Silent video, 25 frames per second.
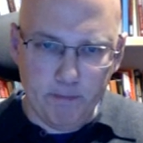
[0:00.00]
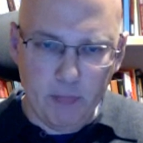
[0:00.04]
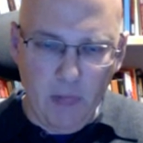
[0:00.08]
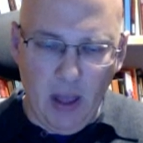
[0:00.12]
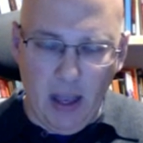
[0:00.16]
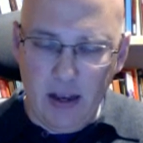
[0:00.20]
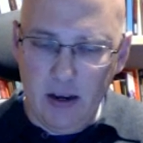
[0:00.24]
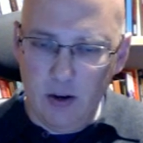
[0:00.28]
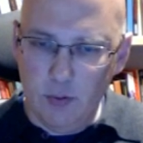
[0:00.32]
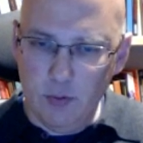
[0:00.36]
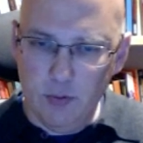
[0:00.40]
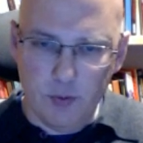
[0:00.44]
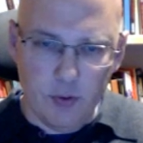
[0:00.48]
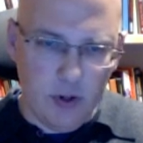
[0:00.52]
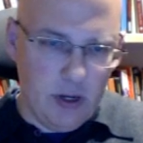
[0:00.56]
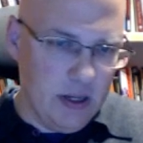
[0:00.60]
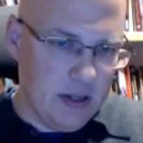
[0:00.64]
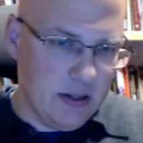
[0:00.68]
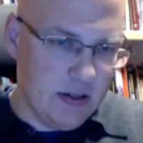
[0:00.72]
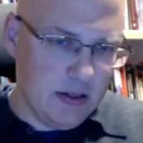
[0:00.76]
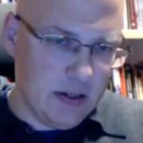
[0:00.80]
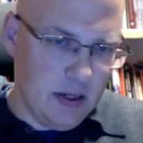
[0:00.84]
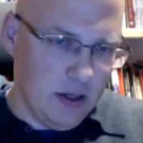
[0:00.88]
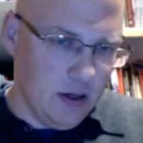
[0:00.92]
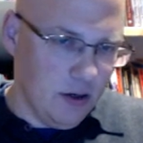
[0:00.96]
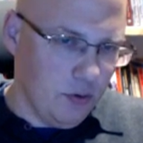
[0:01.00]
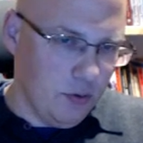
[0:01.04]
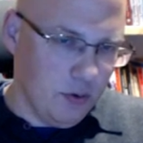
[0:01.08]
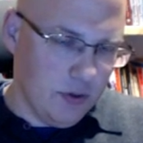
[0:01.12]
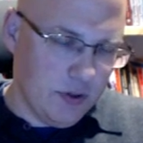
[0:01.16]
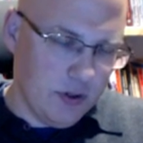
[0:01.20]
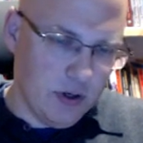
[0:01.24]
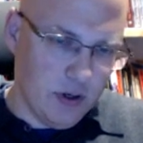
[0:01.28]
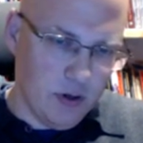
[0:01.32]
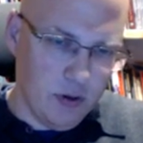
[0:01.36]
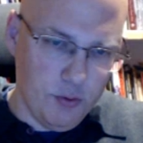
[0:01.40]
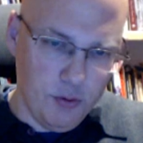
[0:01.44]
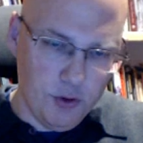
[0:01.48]
I don't really see a good
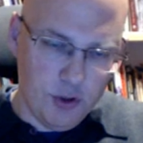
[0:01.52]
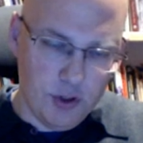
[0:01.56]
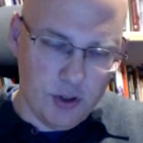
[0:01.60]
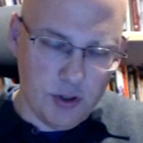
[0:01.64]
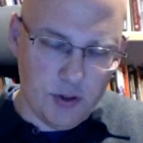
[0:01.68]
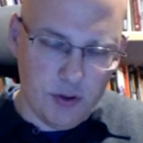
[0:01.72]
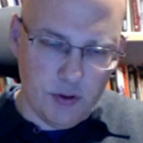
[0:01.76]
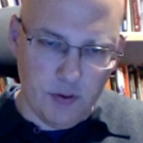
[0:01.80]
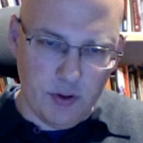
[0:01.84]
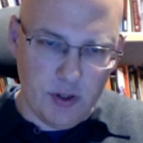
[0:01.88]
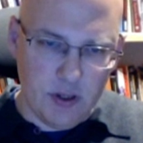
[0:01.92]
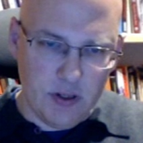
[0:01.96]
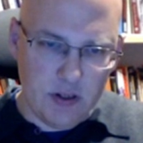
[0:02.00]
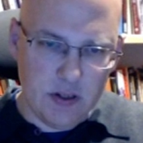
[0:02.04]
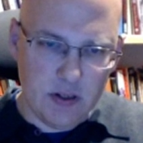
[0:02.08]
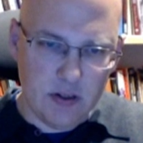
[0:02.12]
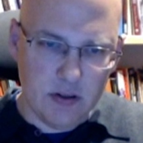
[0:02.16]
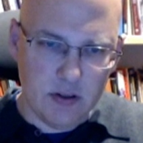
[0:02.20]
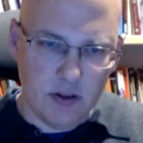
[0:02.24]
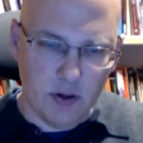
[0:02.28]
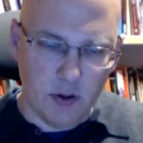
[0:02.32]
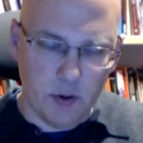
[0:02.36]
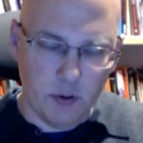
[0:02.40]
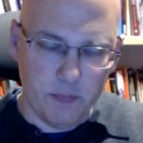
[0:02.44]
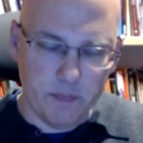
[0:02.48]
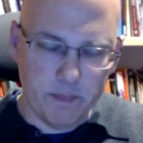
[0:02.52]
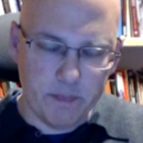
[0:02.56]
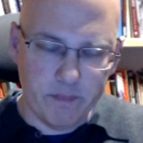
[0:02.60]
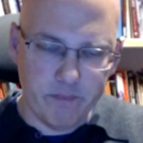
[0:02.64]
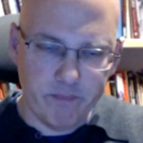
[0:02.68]
solution to this, so